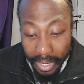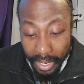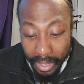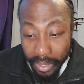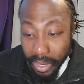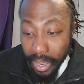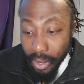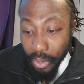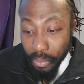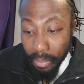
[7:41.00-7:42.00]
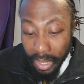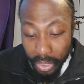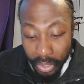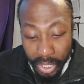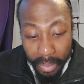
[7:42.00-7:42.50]
in
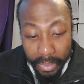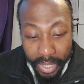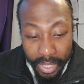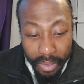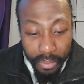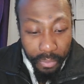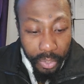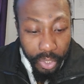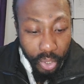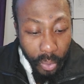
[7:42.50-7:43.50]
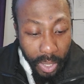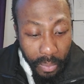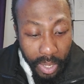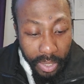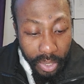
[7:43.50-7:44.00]
Matthew chapter 7, verse
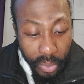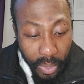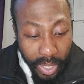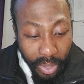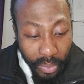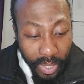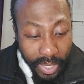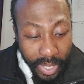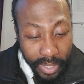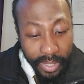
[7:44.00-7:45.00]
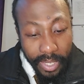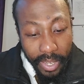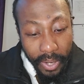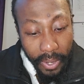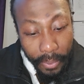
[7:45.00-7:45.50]
21 to 23 says,
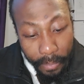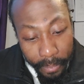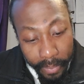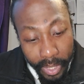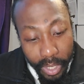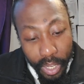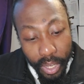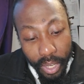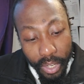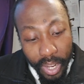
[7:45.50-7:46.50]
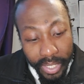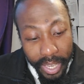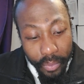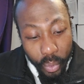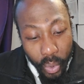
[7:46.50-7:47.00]
Not
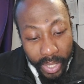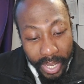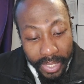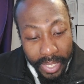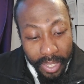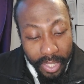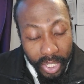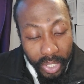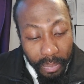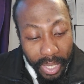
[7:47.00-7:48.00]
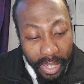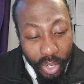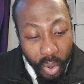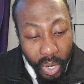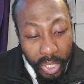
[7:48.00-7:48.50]
everyone that saith unto me,
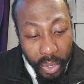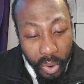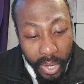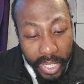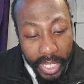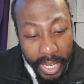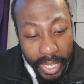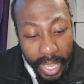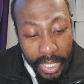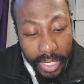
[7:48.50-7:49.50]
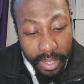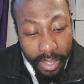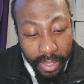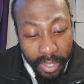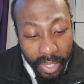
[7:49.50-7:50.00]
Lord, Lord, shall enter
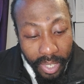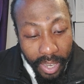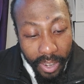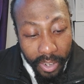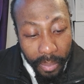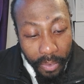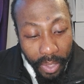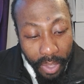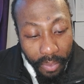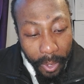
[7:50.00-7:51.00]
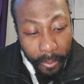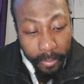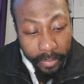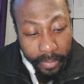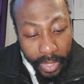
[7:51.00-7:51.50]
into the kingdom of
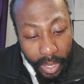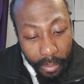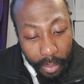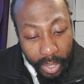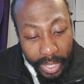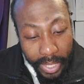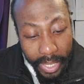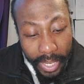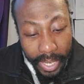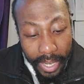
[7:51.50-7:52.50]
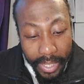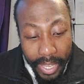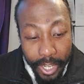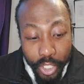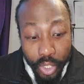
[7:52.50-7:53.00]
heaven, but he
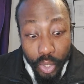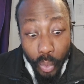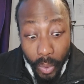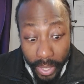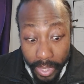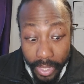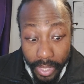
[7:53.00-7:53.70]
that doeth